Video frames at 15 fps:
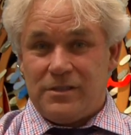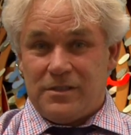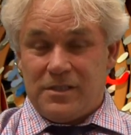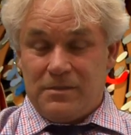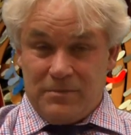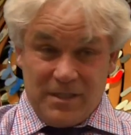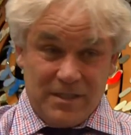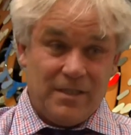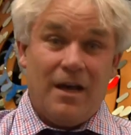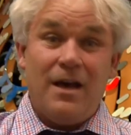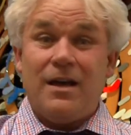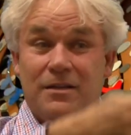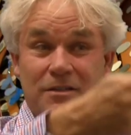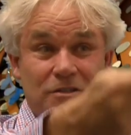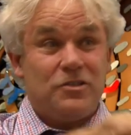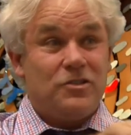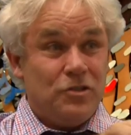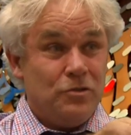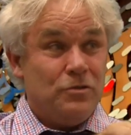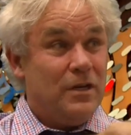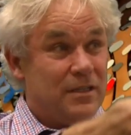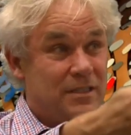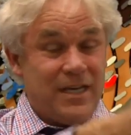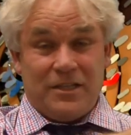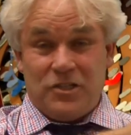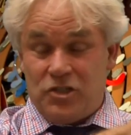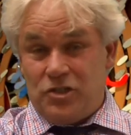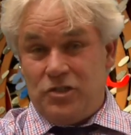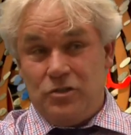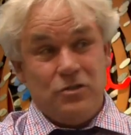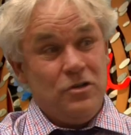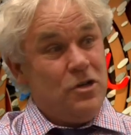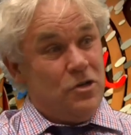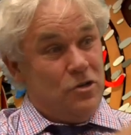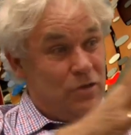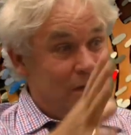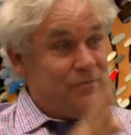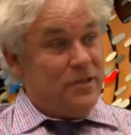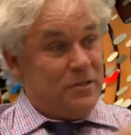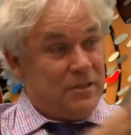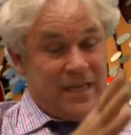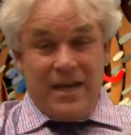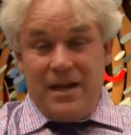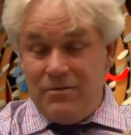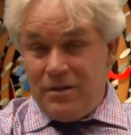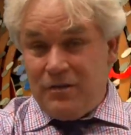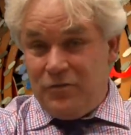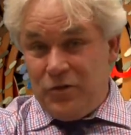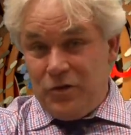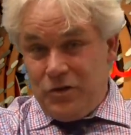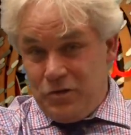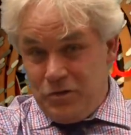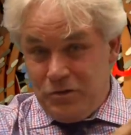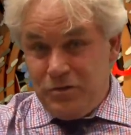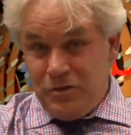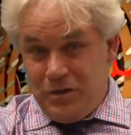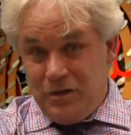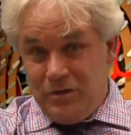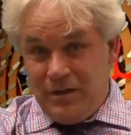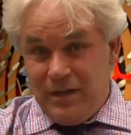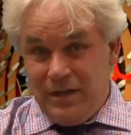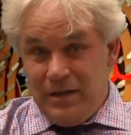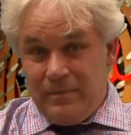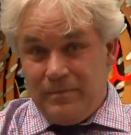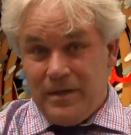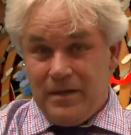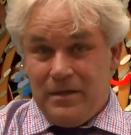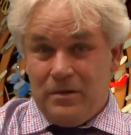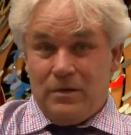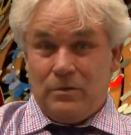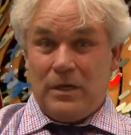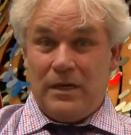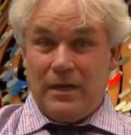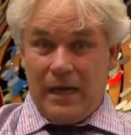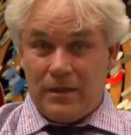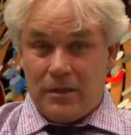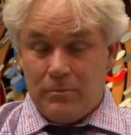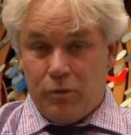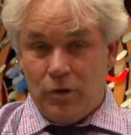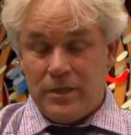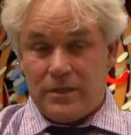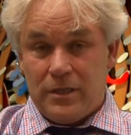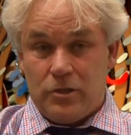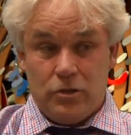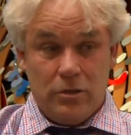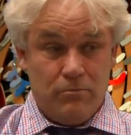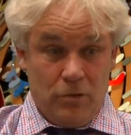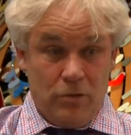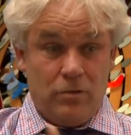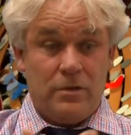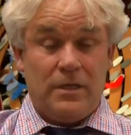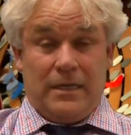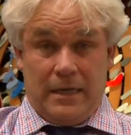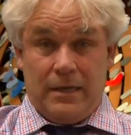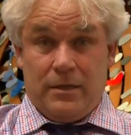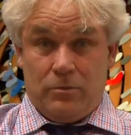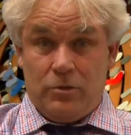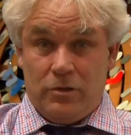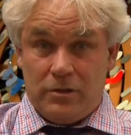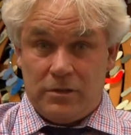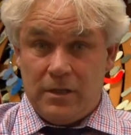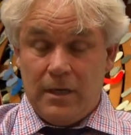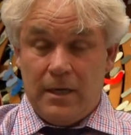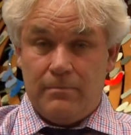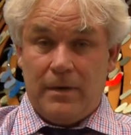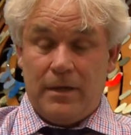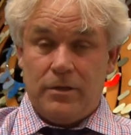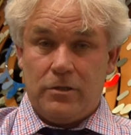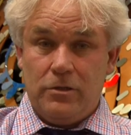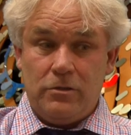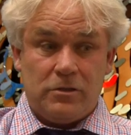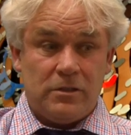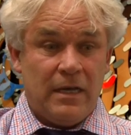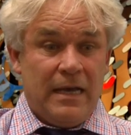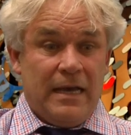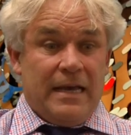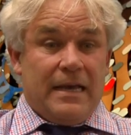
It's designed to attach to whoever's caring for you, you know, uh, uh, at the point that you're born. In other words, mother goose.